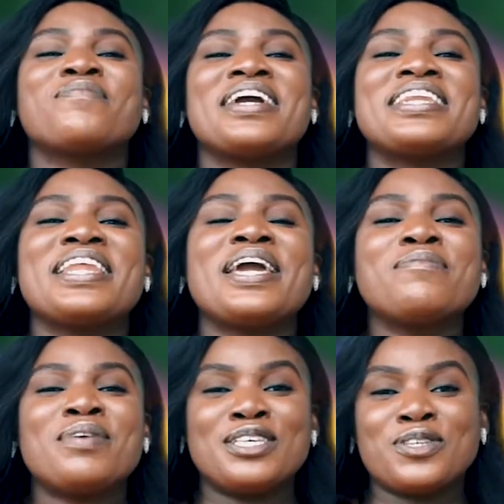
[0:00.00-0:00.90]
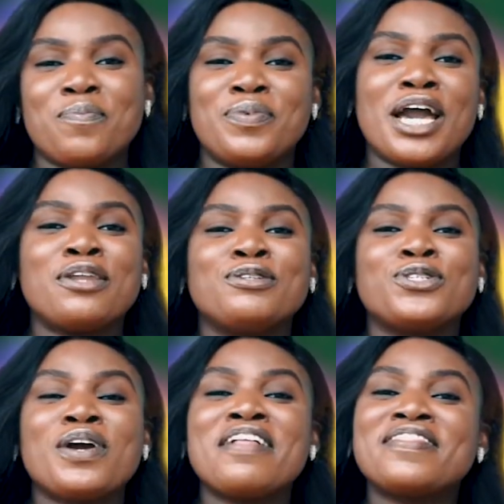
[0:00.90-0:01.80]
My name is
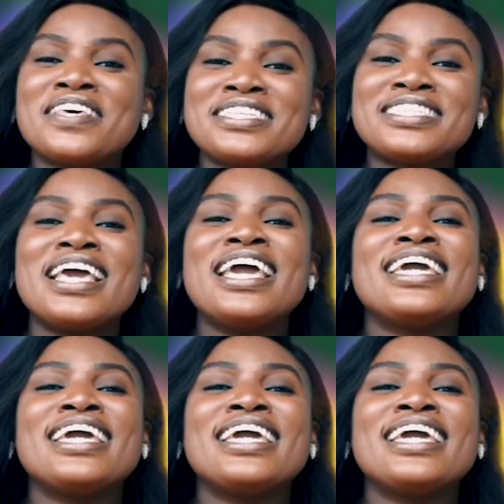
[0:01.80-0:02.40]
Obianoju, and this